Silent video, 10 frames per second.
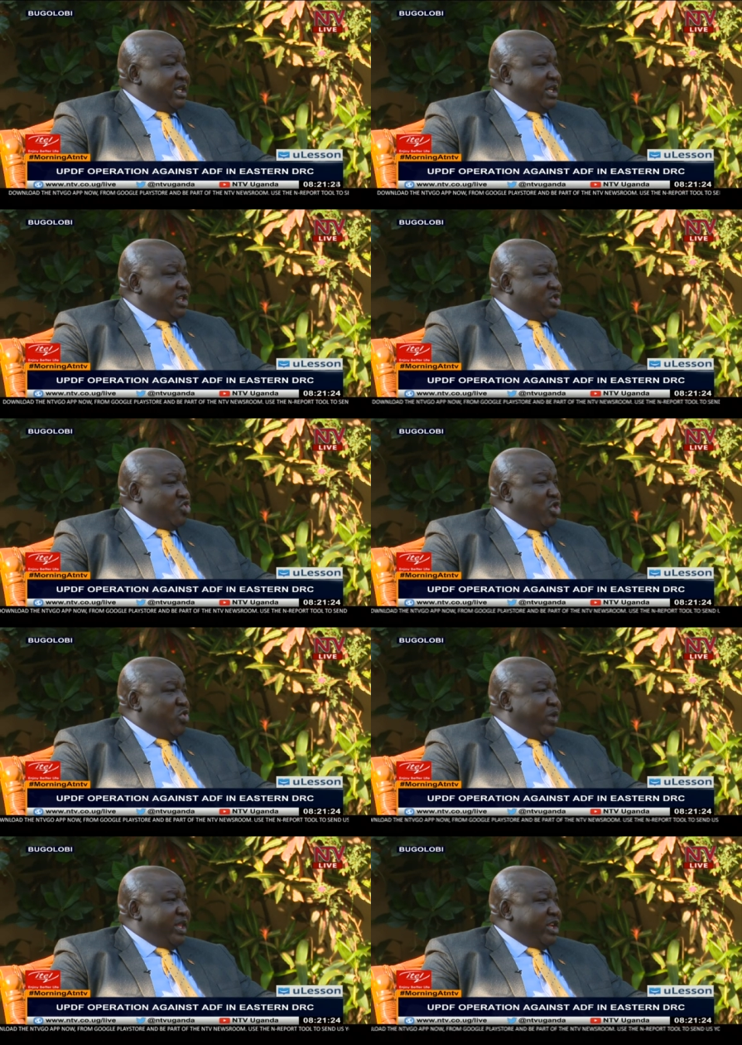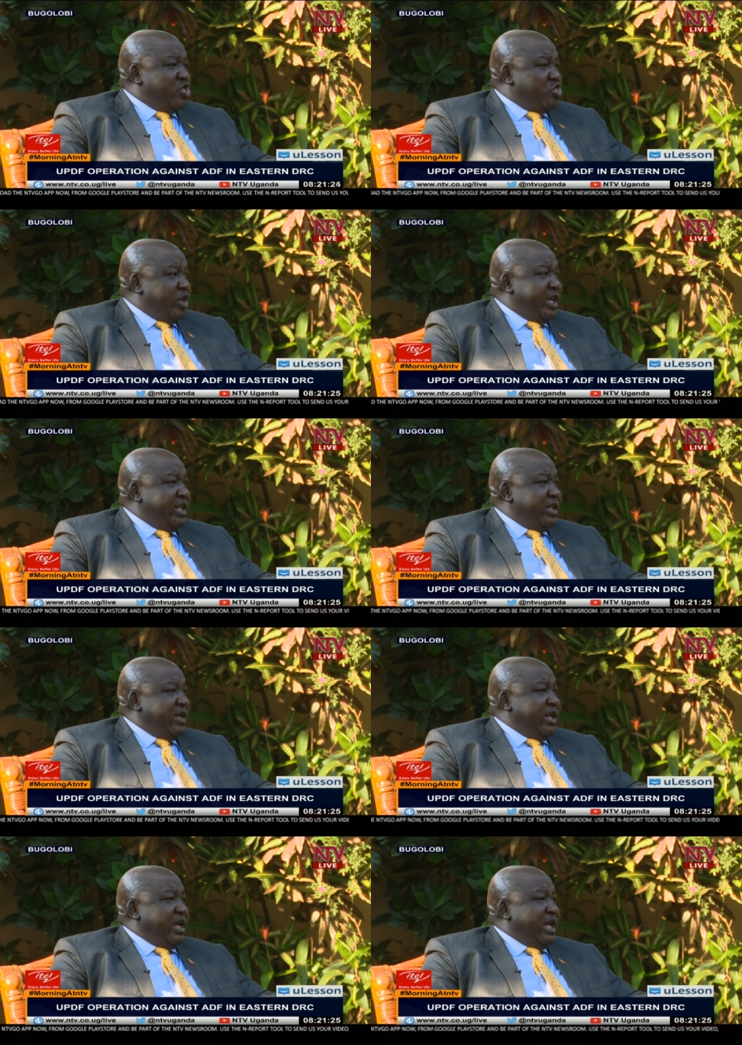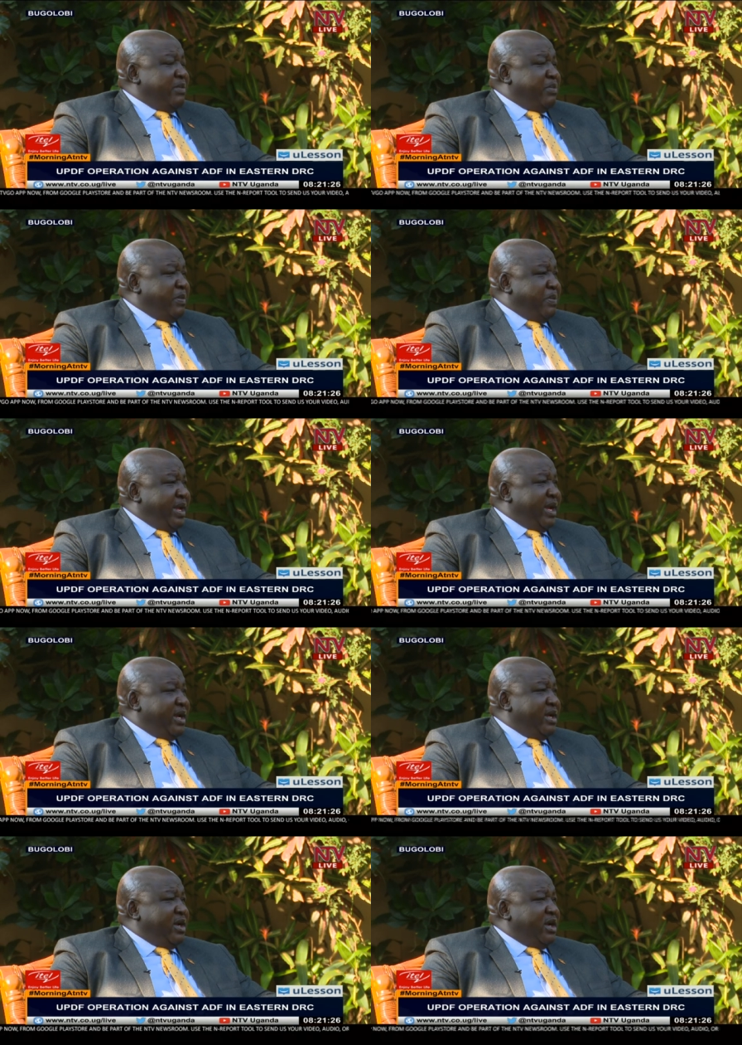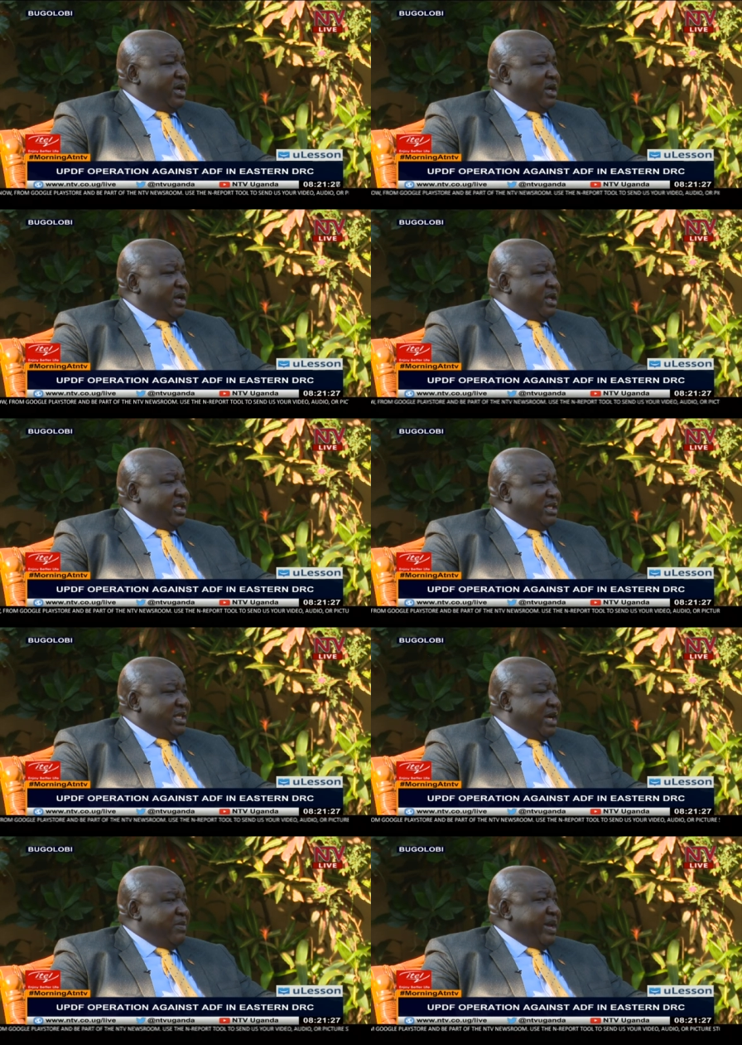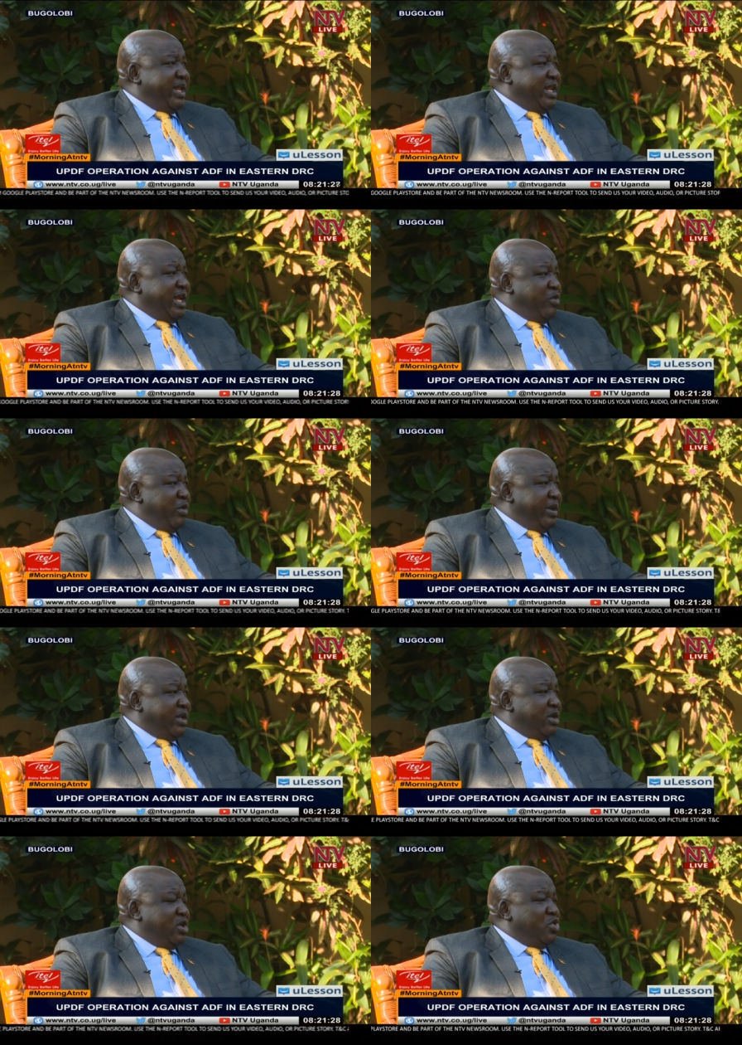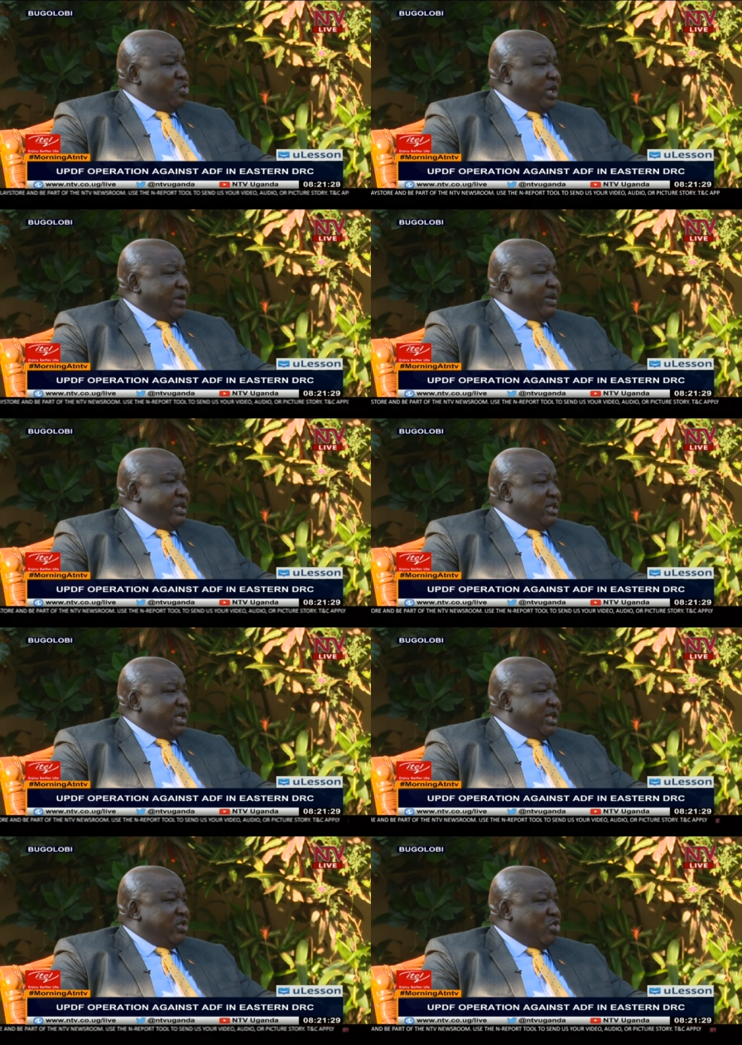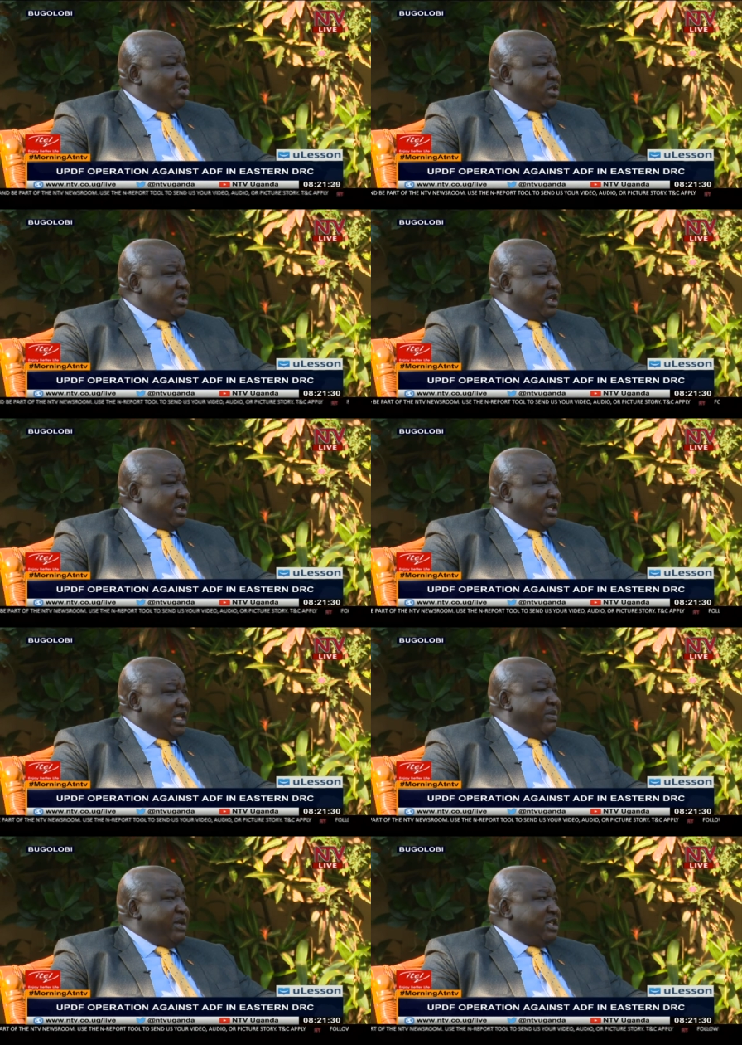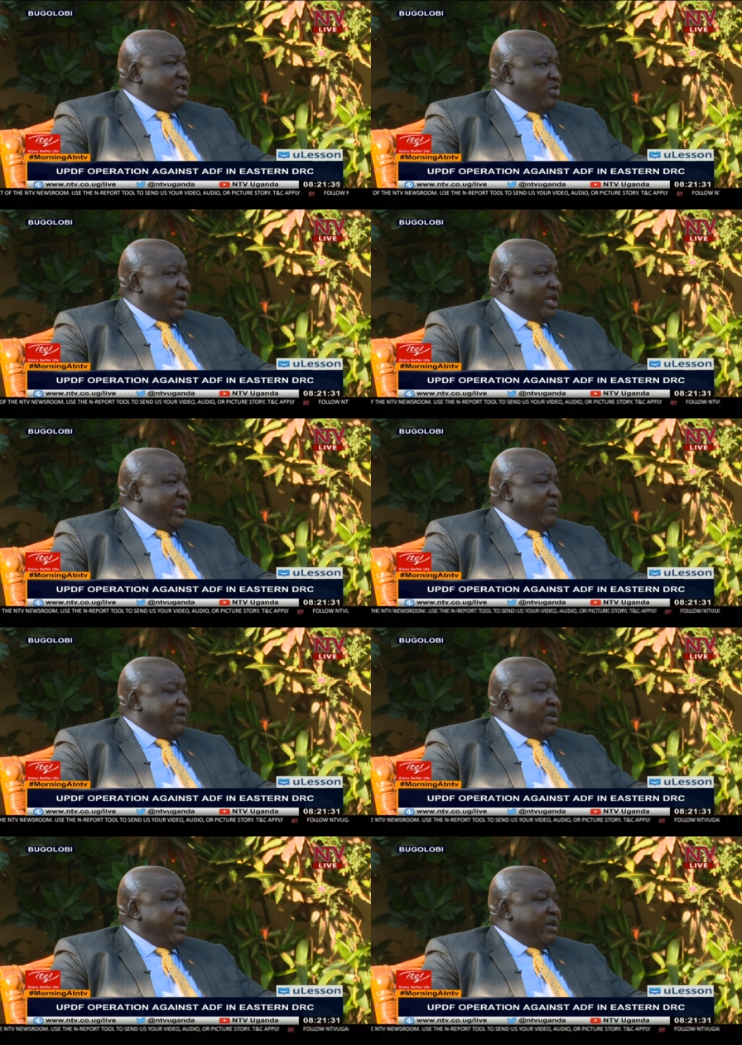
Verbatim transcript: destroy where they train and prepare uh, these young men and young women to come and, and cause uh, damage in Uganda,